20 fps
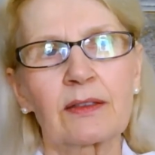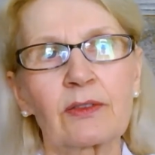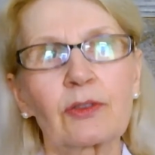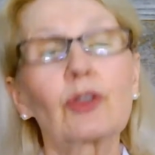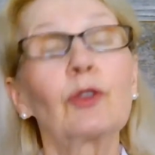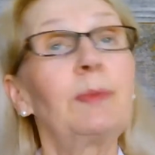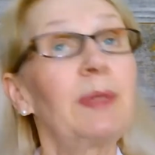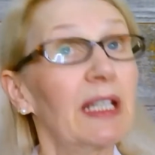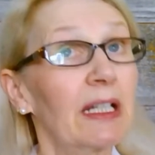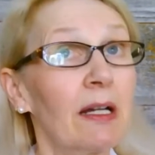
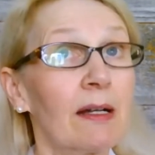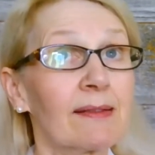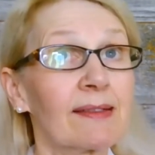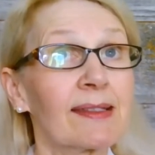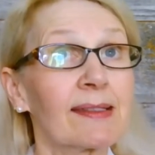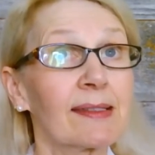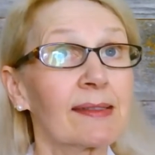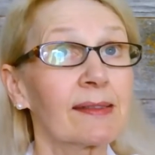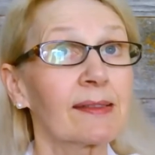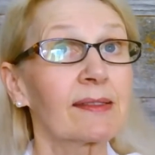to be
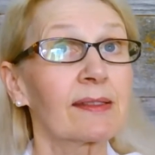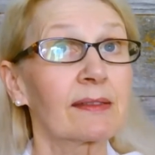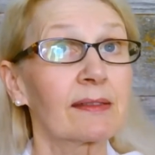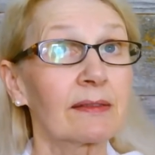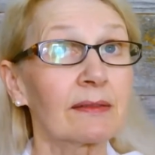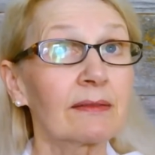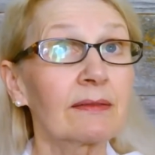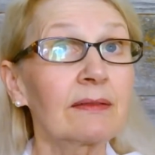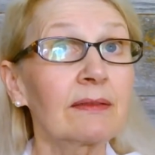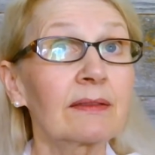
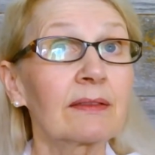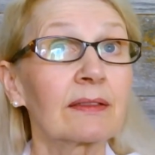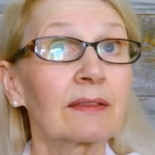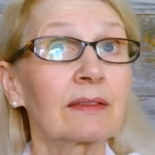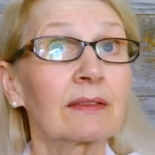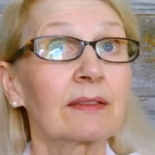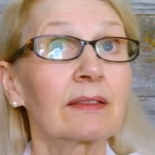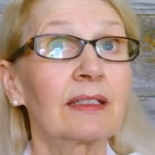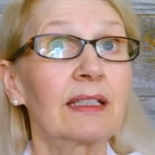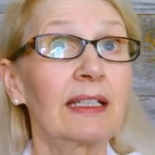consistent
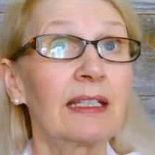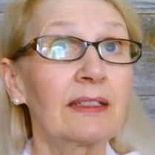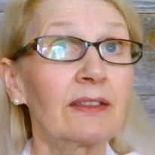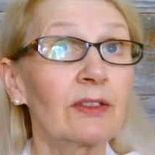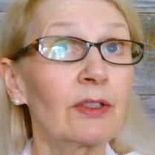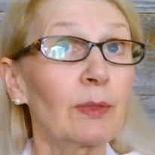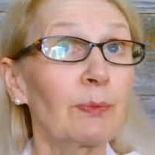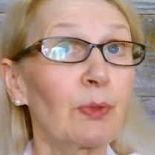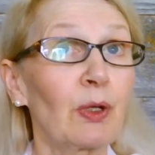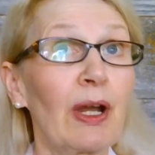in
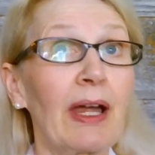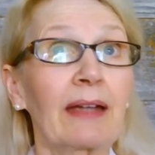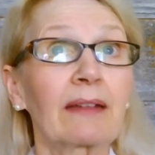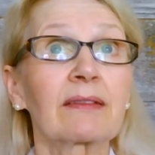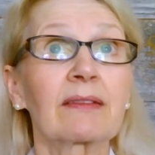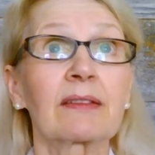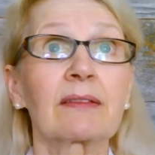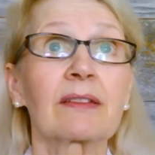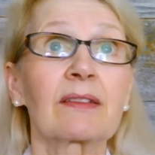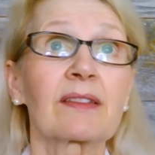the
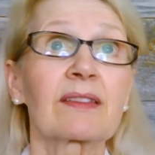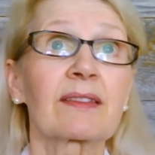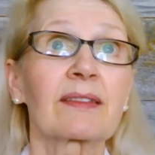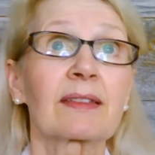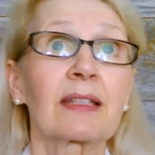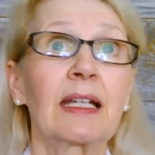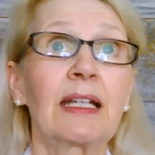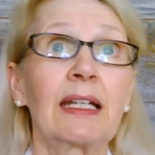practice.